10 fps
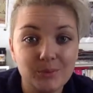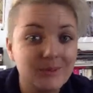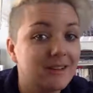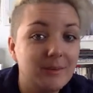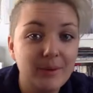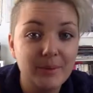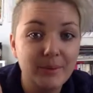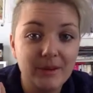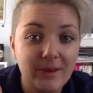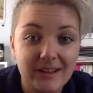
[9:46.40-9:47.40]
cinema will
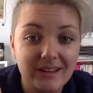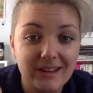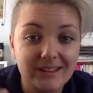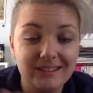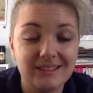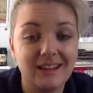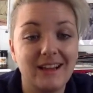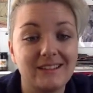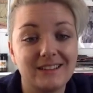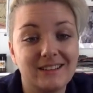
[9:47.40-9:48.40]
be great again
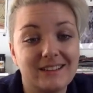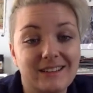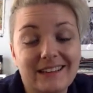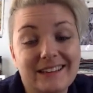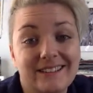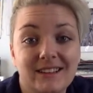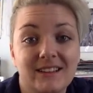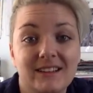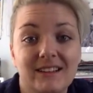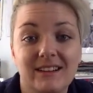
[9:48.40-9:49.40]
and because it is
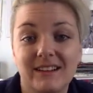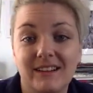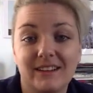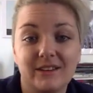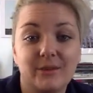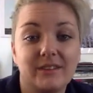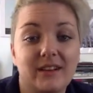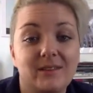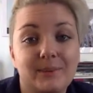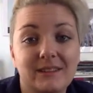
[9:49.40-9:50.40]
and it always
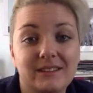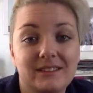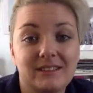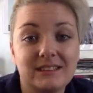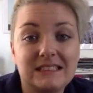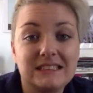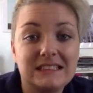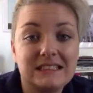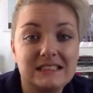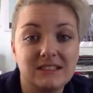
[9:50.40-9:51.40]
has been
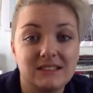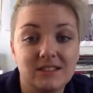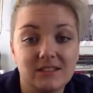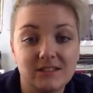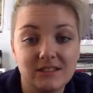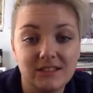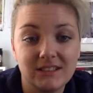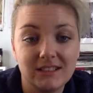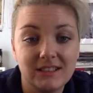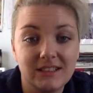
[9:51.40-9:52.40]
so
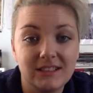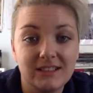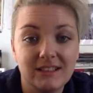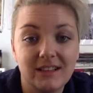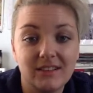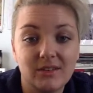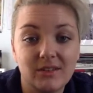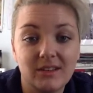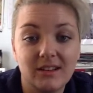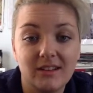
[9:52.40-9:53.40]
yes go
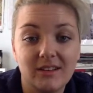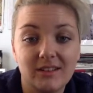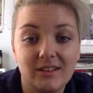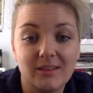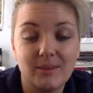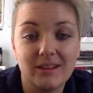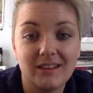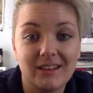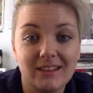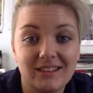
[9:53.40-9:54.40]
see go see beyond
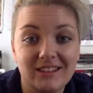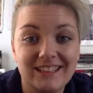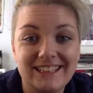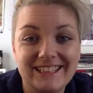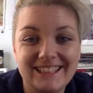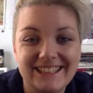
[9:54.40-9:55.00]
the lights